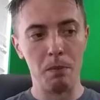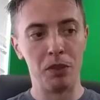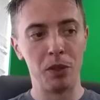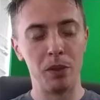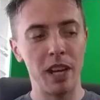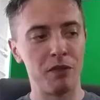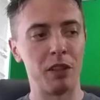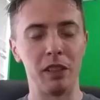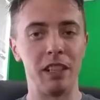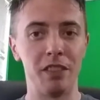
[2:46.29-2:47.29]
So
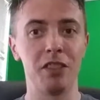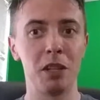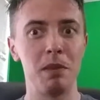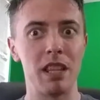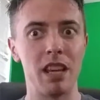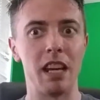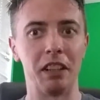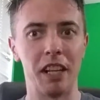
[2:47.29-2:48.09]
definitely, this is going to be a thing.